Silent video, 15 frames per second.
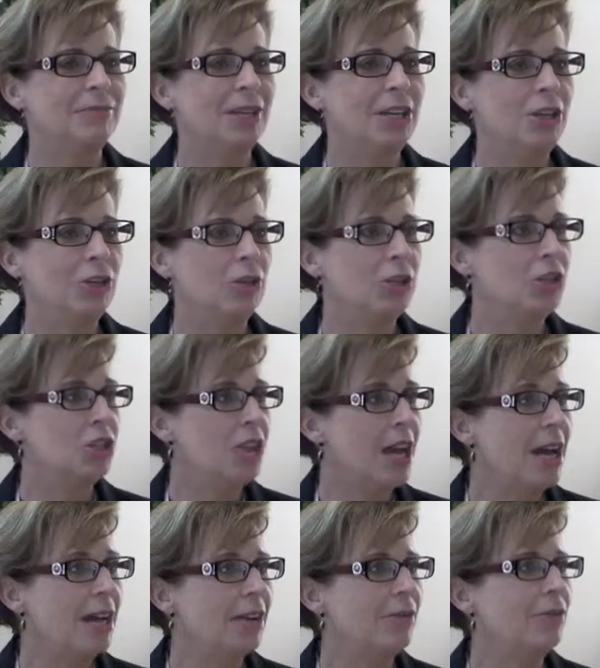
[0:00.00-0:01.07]
you in
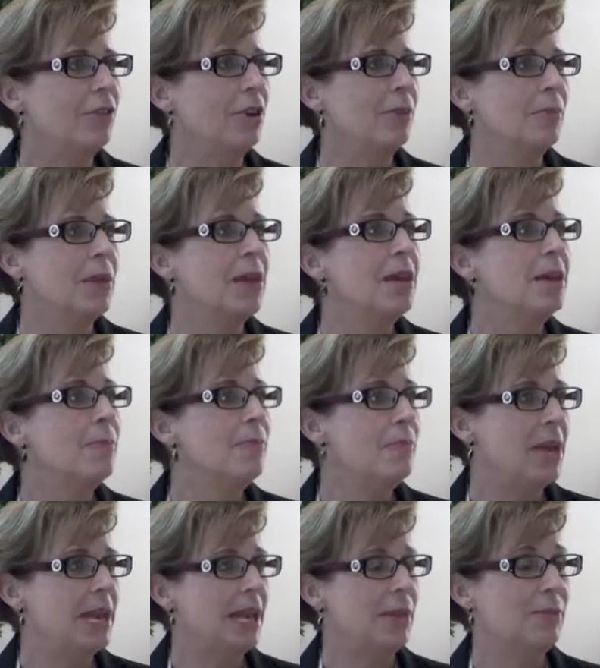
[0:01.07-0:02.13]
check from
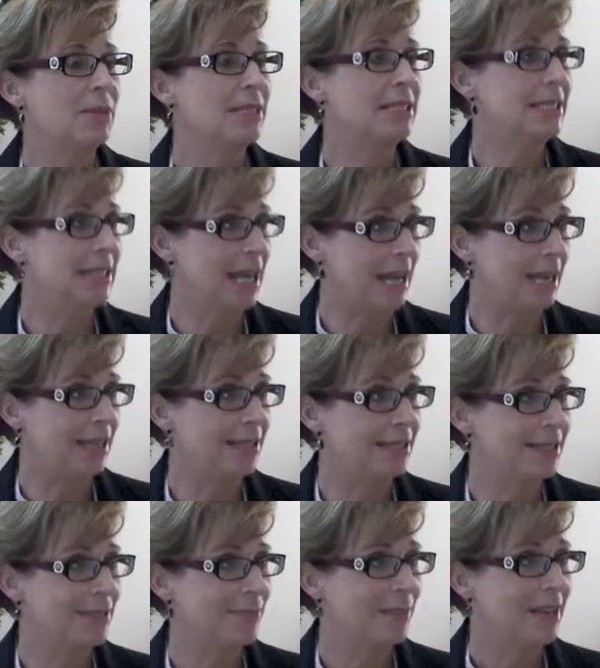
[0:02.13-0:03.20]
making
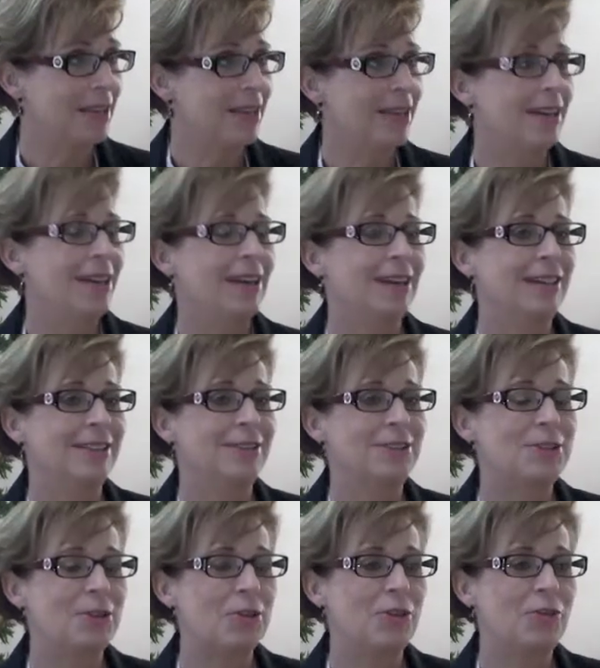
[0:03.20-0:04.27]
mistakes. And
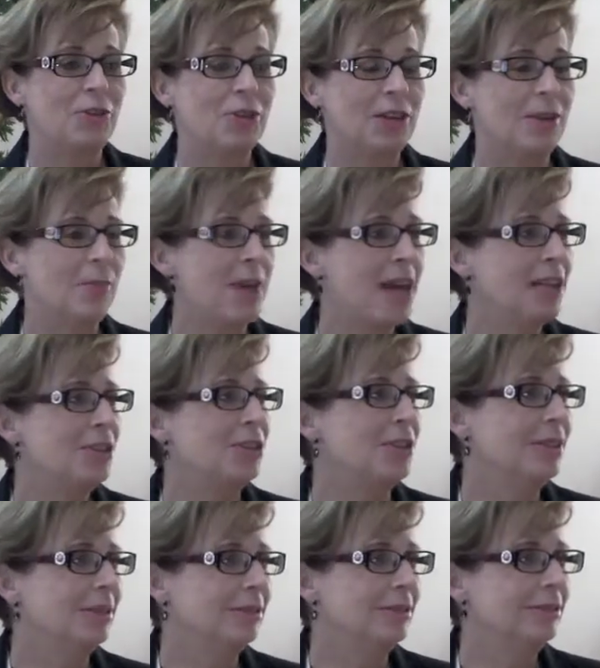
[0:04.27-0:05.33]
so if you can
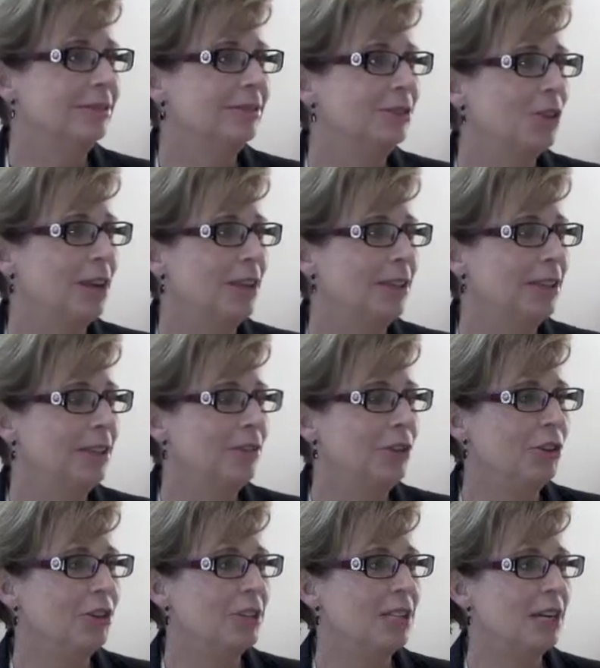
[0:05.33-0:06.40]
imagine trying to live
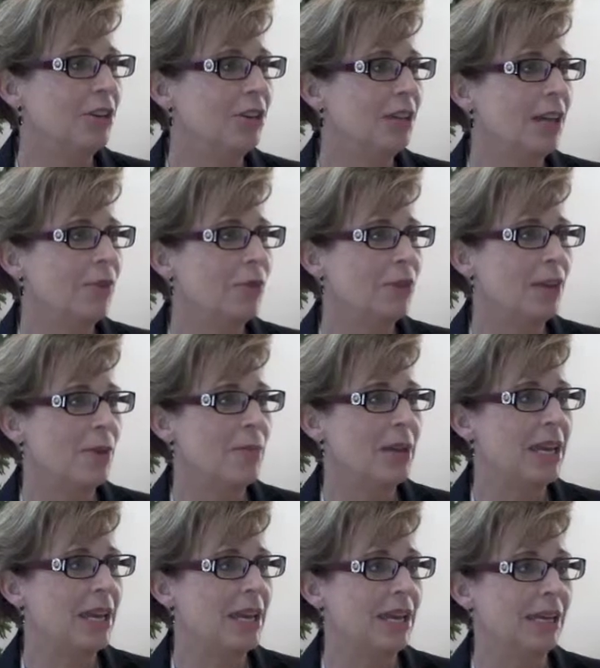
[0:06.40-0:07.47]
your entire life without
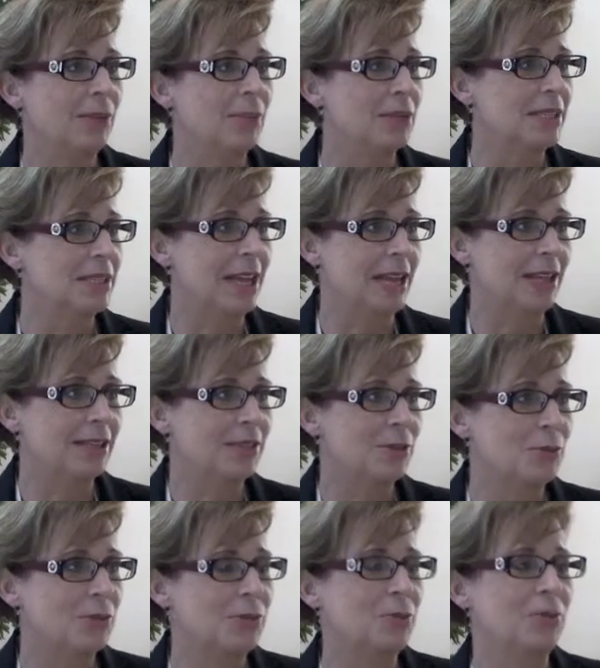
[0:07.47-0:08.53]
making any mistakes,
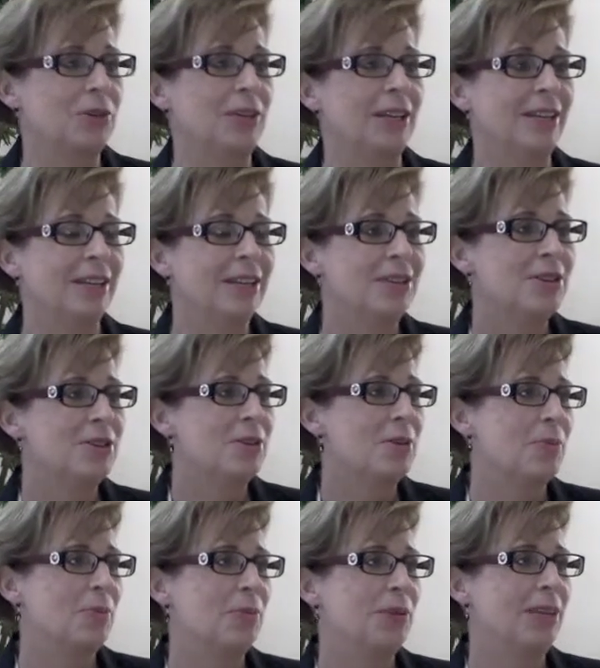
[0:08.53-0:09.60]
it was pretty
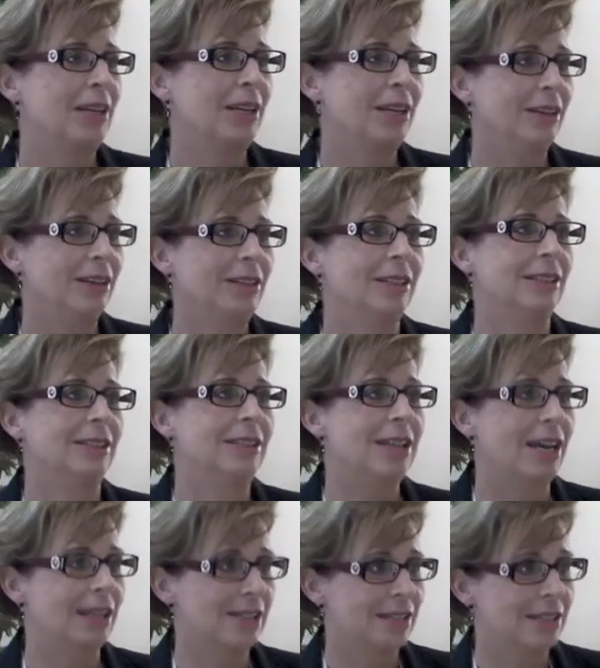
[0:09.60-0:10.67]

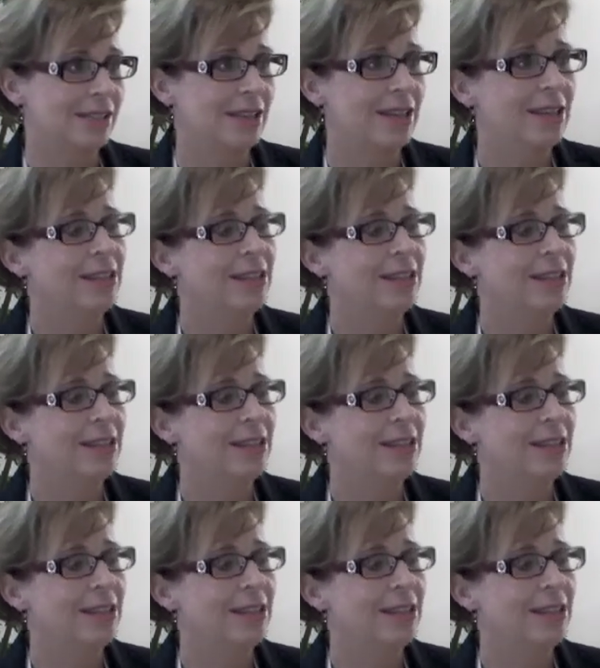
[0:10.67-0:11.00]
intense.